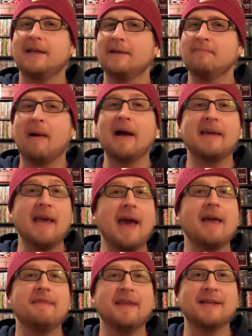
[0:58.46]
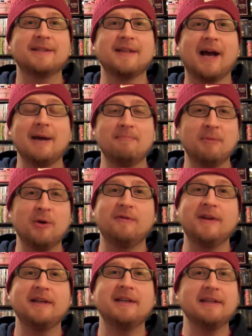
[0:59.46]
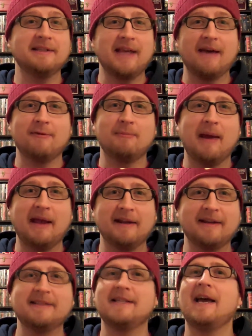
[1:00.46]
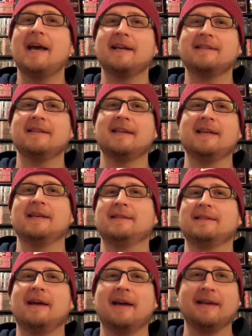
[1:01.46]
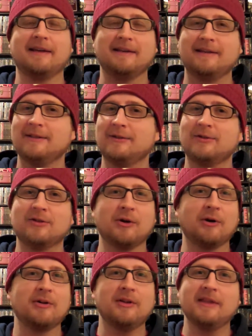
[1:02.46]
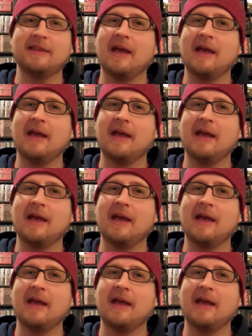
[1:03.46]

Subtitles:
My cat thinks I'm moving. He's having panic attacks. He's like circling the